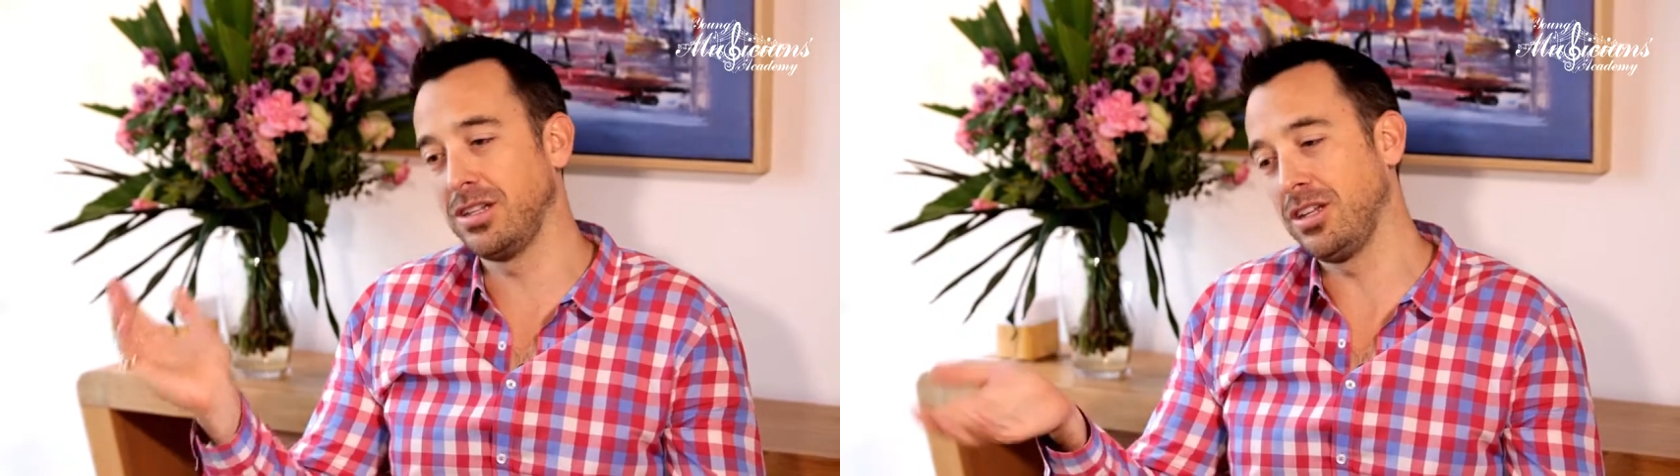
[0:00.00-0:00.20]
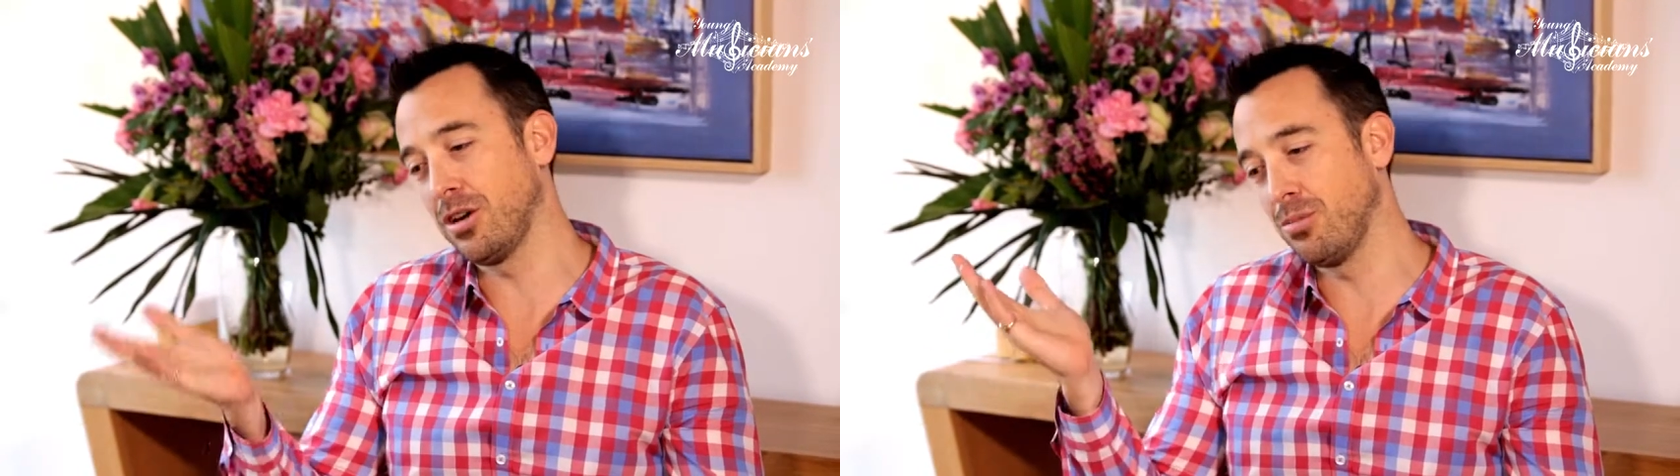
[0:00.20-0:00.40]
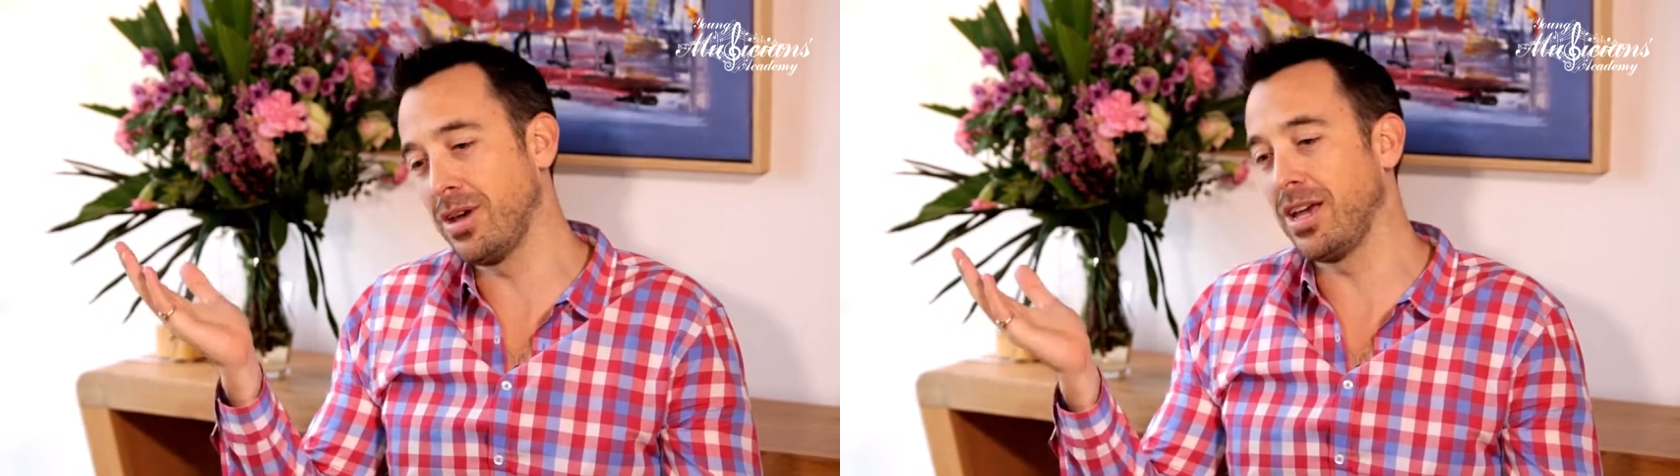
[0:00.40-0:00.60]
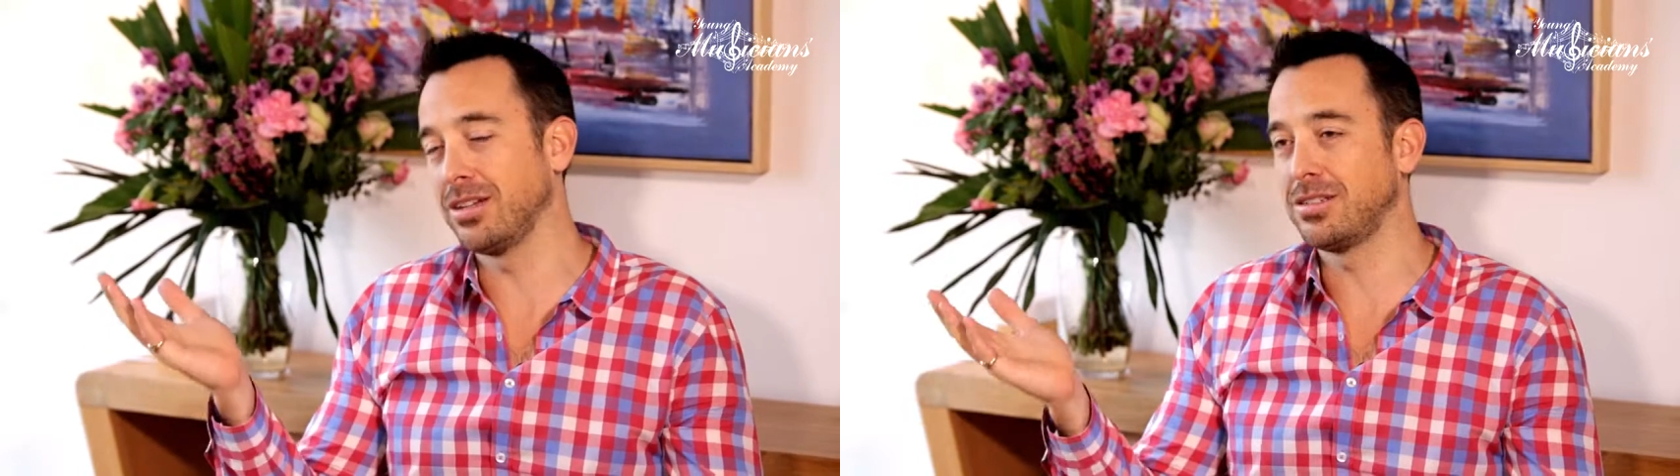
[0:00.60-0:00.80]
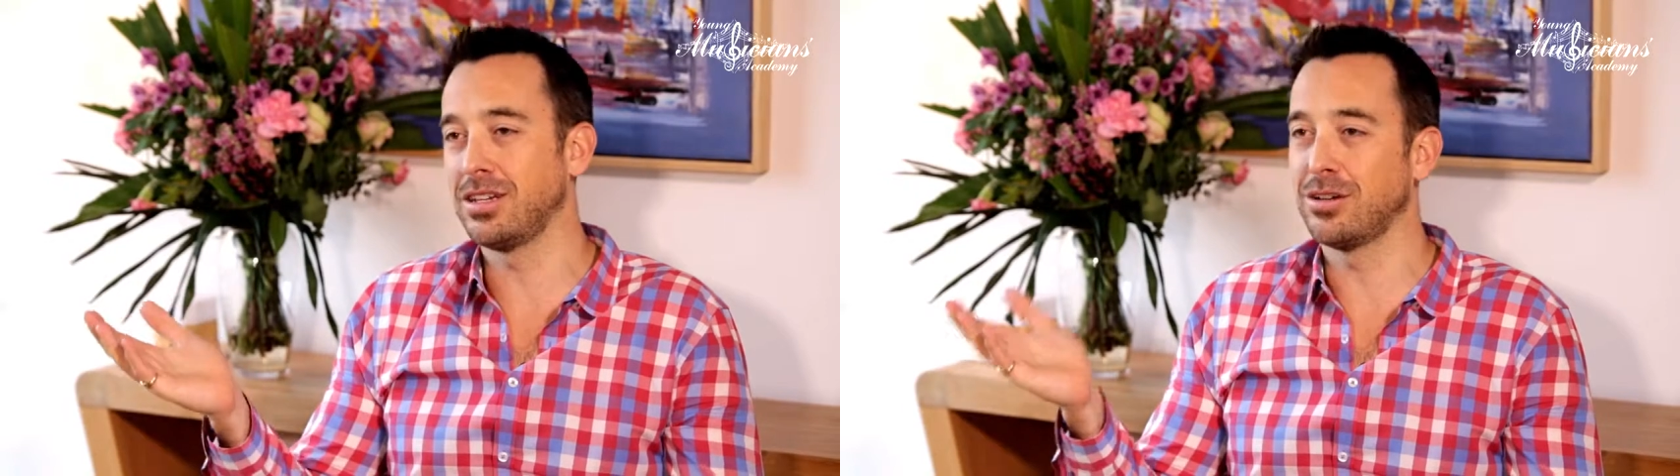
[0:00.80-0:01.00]
and then you go
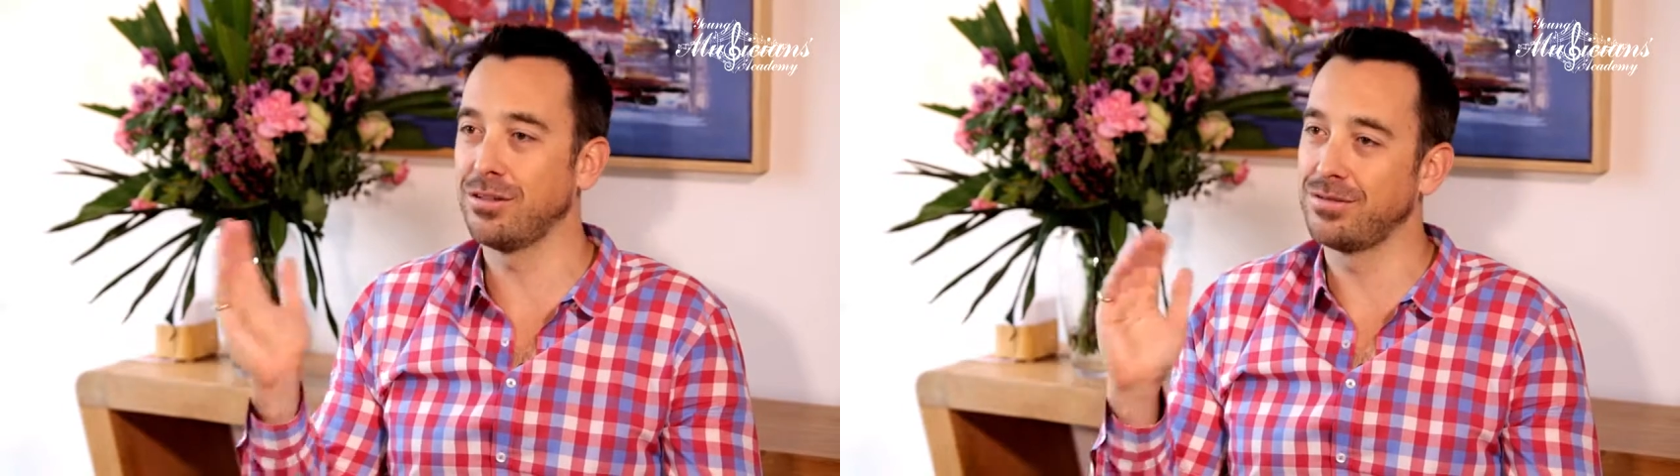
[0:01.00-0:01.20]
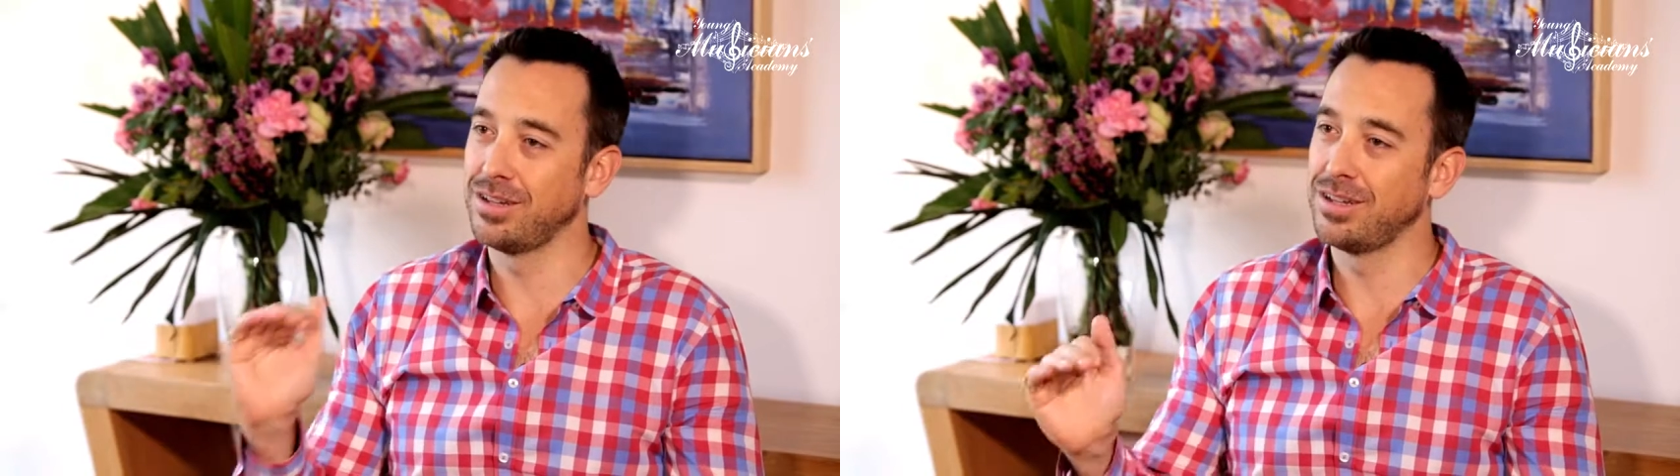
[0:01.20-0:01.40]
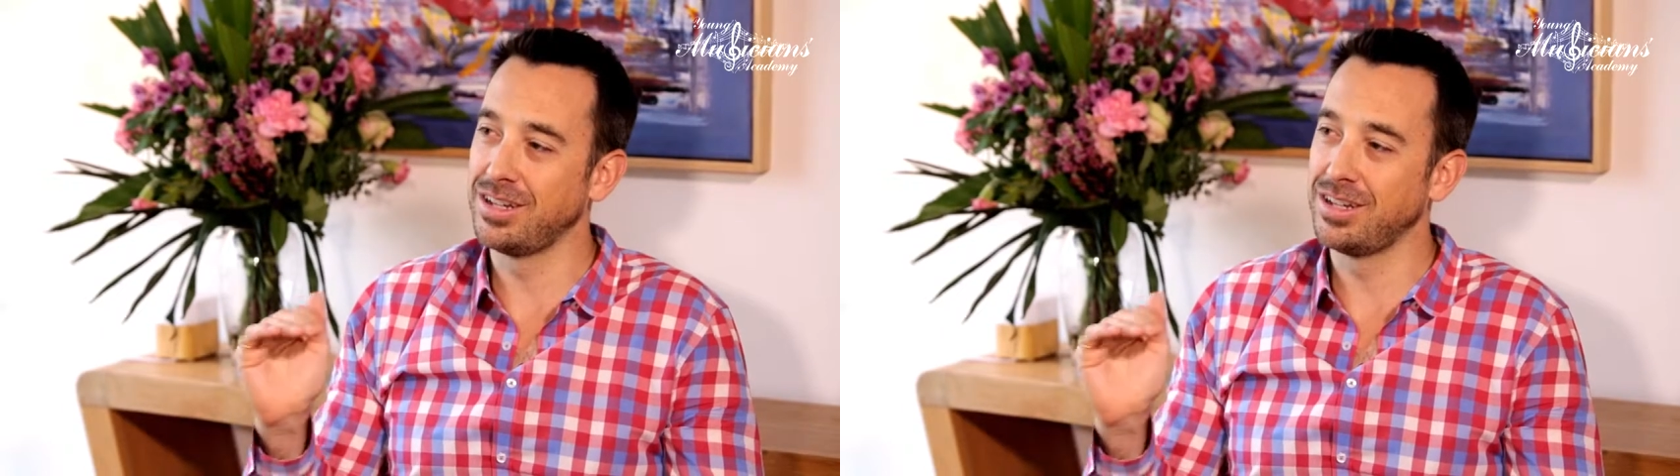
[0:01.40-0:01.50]
bang, tick it off,